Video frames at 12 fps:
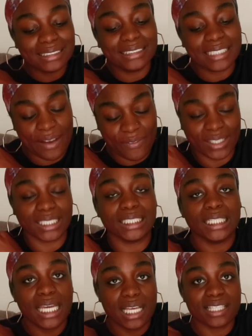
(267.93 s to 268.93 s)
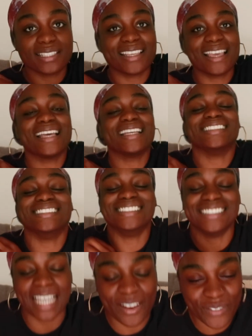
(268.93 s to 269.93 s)
Definitely yes.
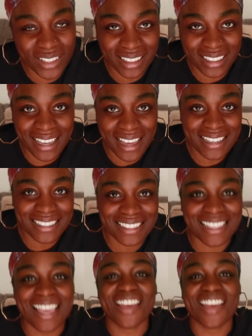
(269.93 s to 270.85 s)
Definitely yes.